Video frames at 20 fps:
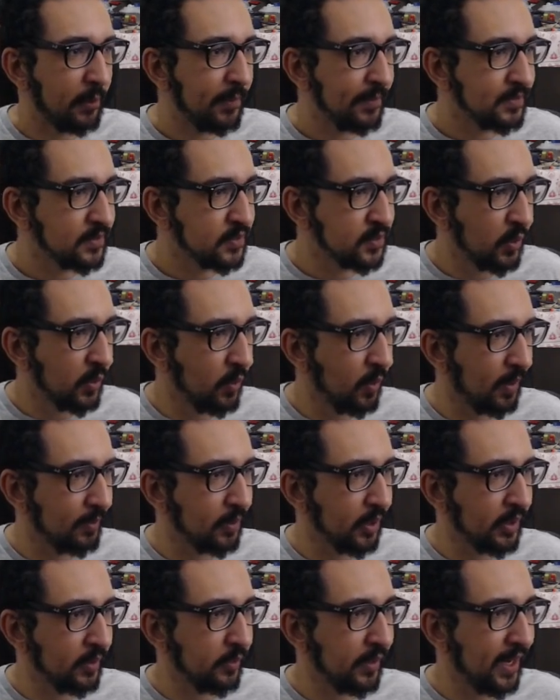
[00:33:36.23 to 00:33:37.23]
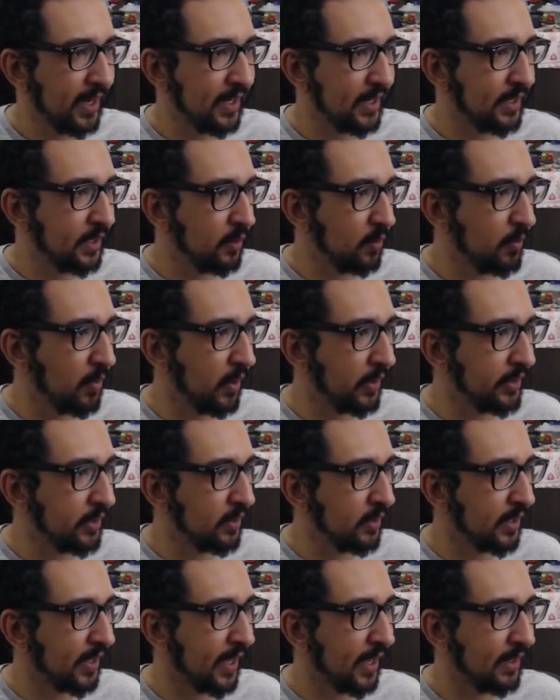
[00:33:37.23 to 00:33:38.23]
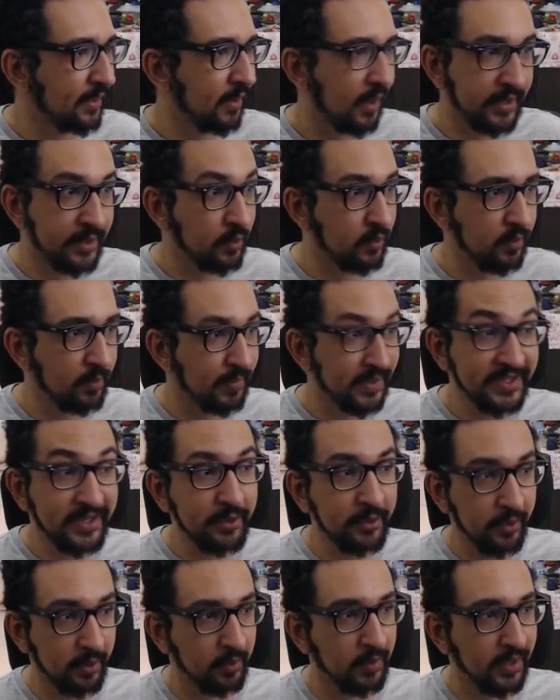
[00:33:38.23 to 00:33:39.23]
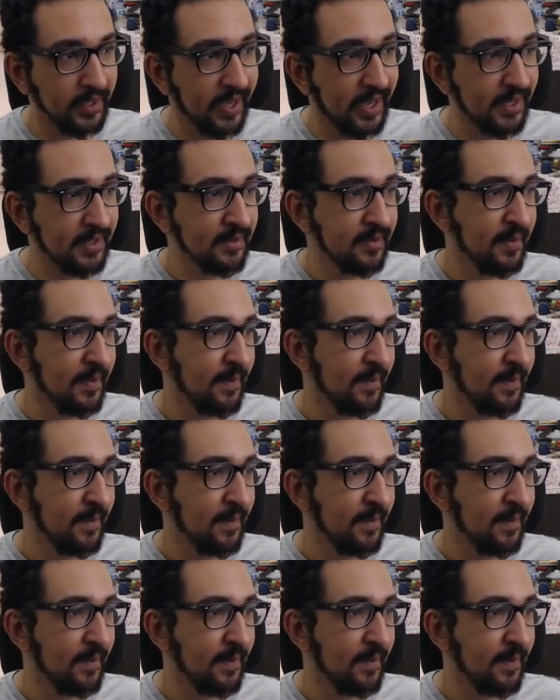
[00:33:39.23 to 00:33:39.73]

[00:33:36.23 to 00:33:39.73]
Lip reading: So I'm gonna create a new model again, a new material again,